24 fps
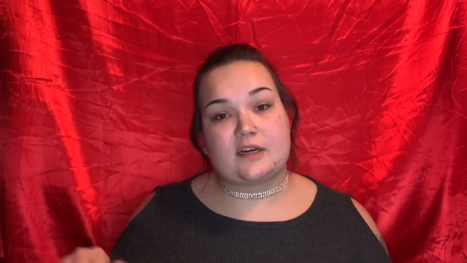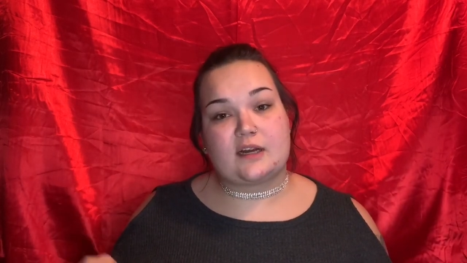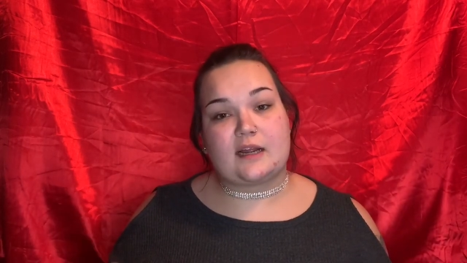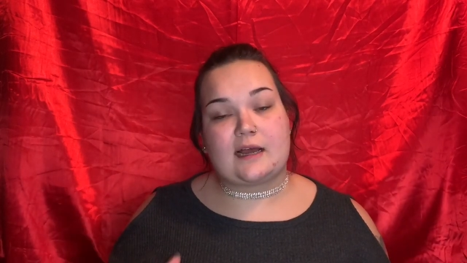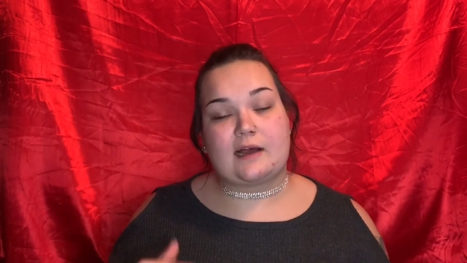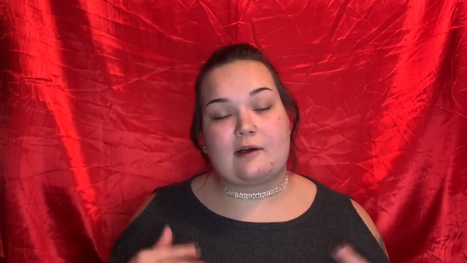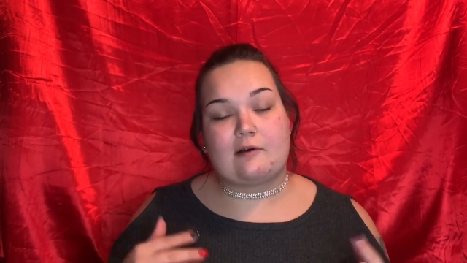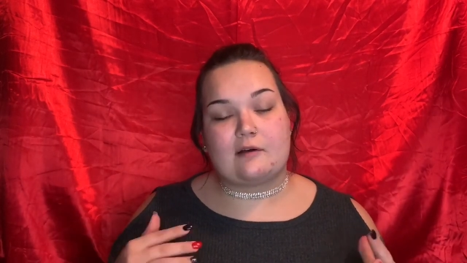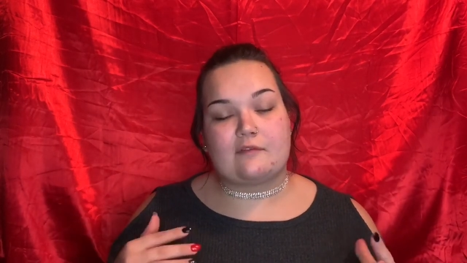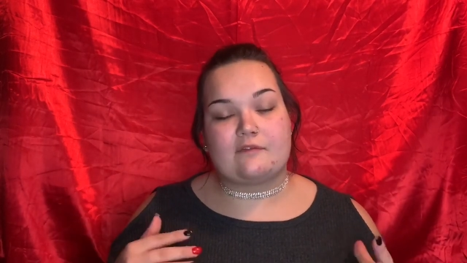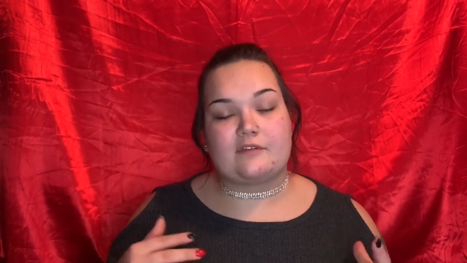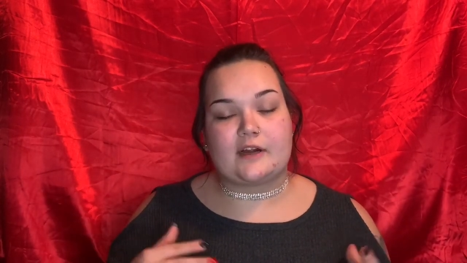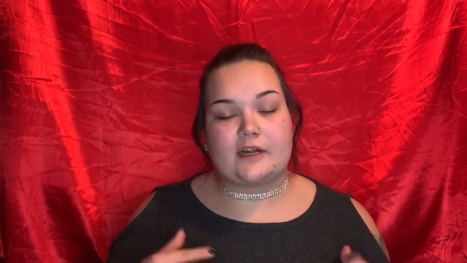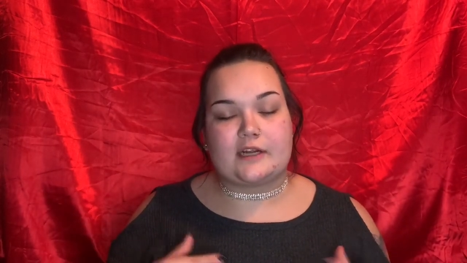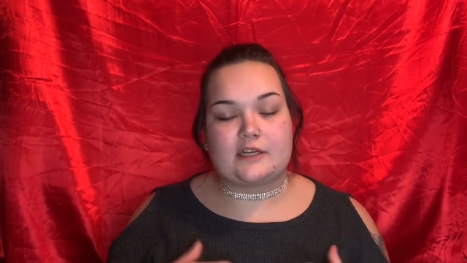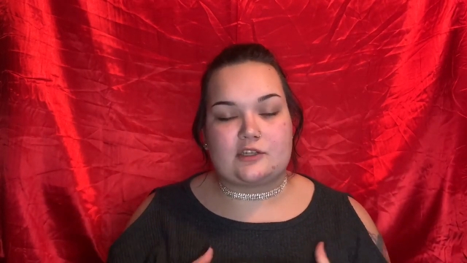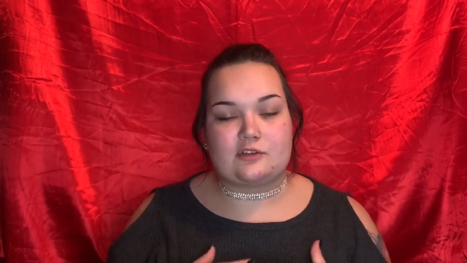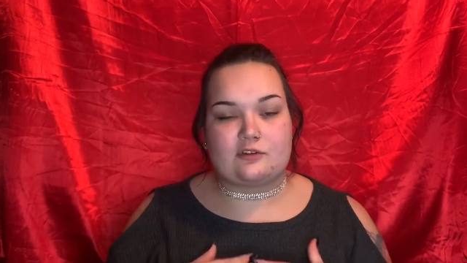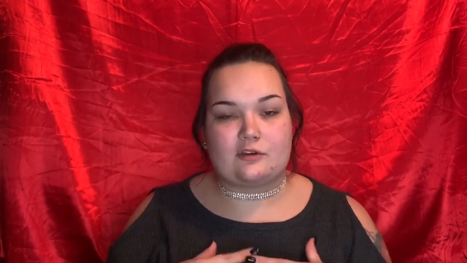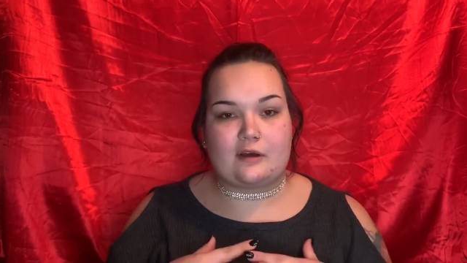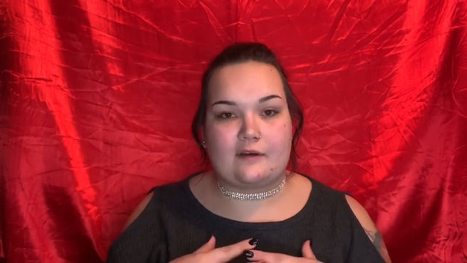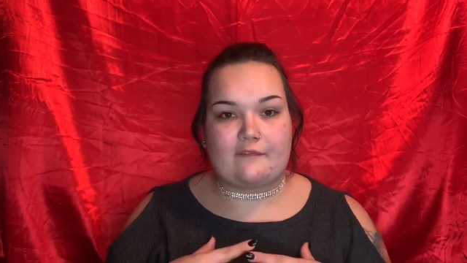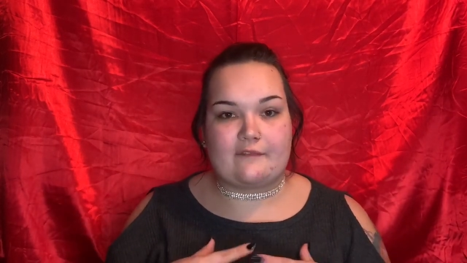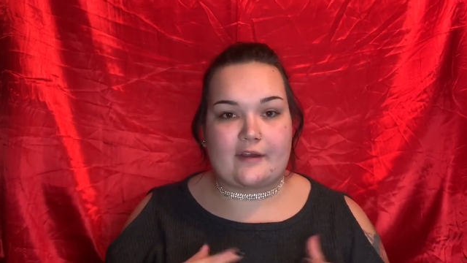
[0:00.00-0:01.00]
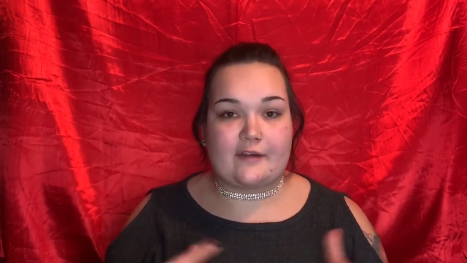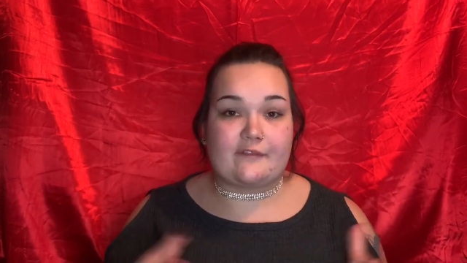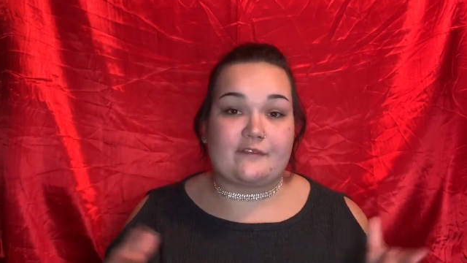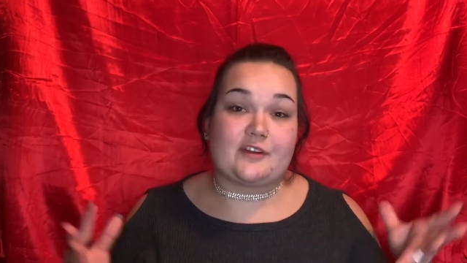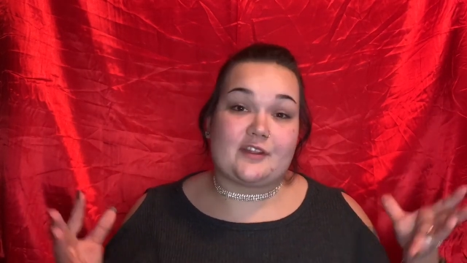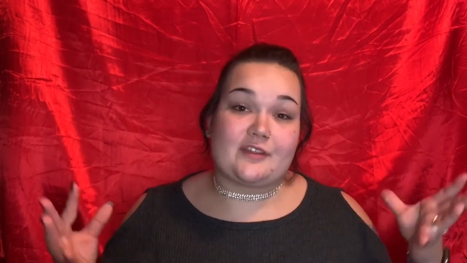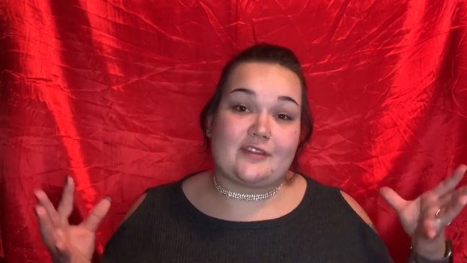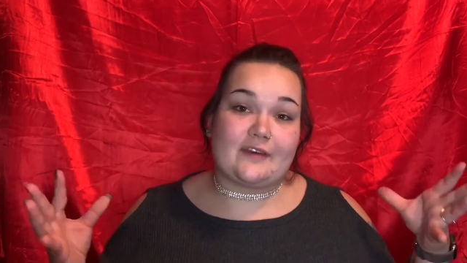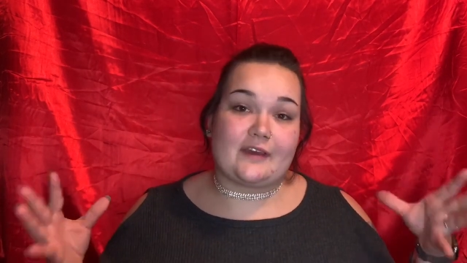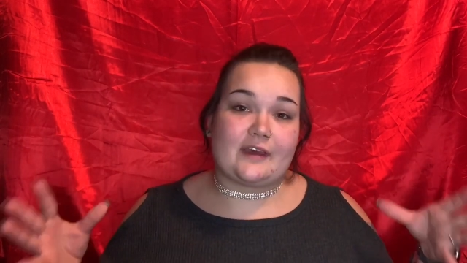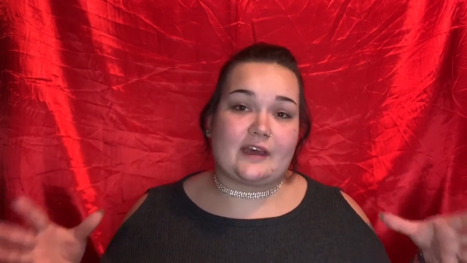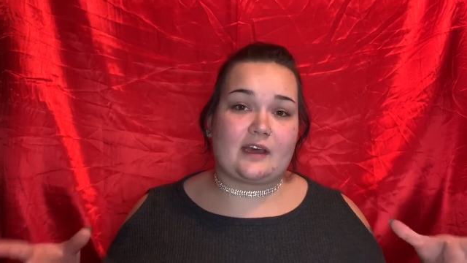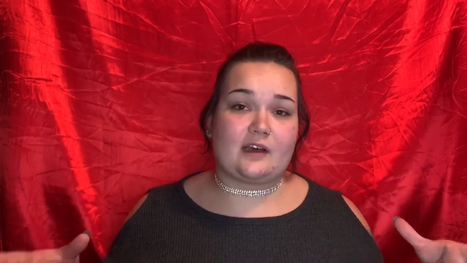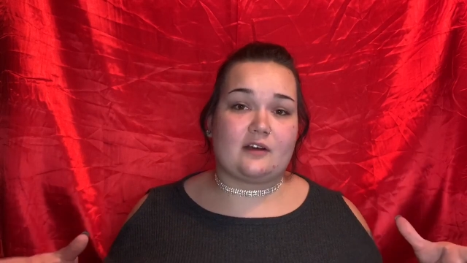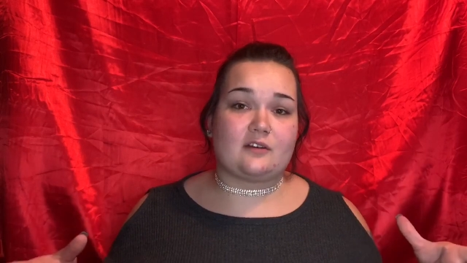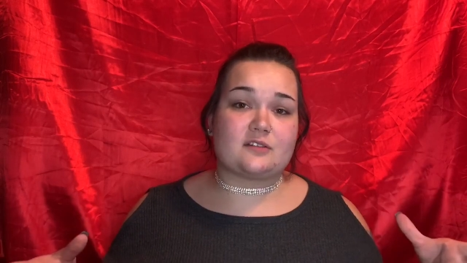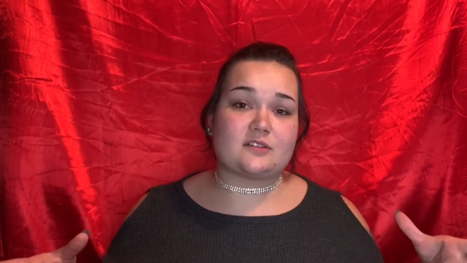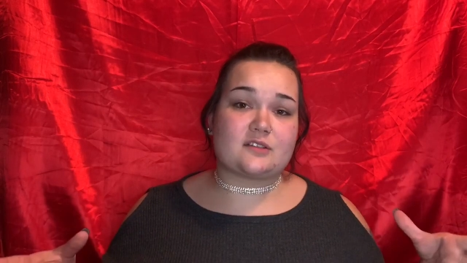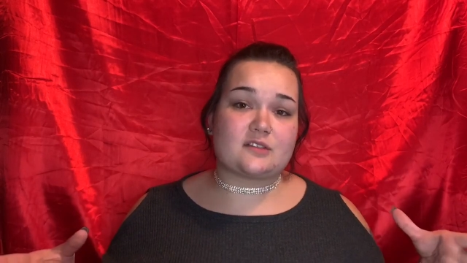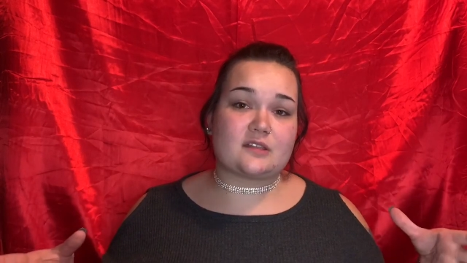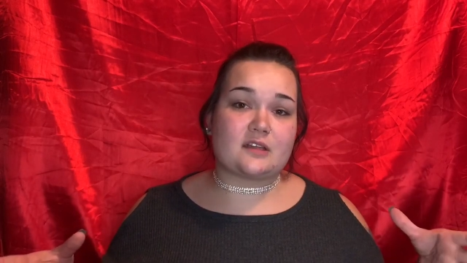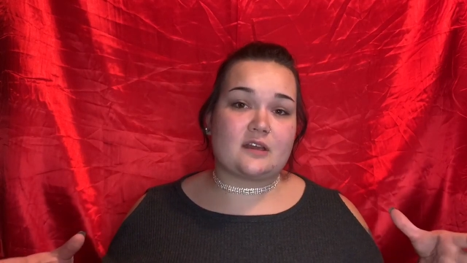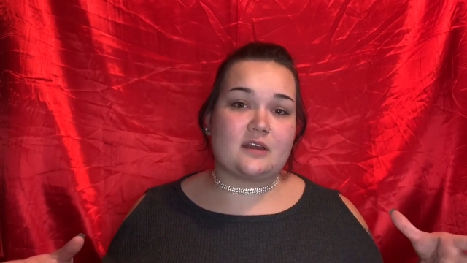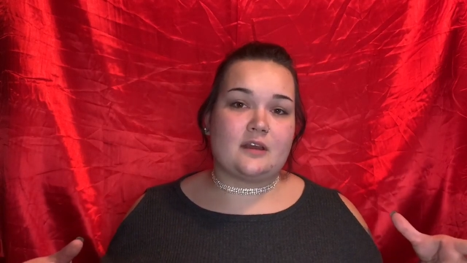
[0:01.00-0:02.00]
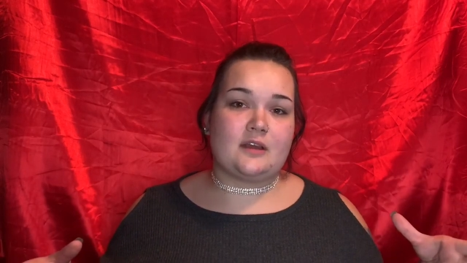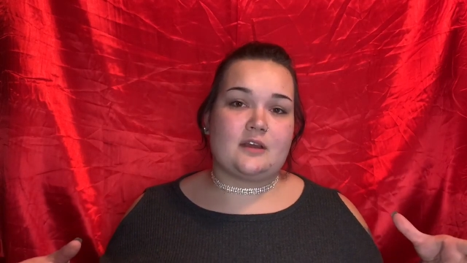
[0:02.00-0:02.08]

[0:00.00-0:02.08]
However, I do have everything else.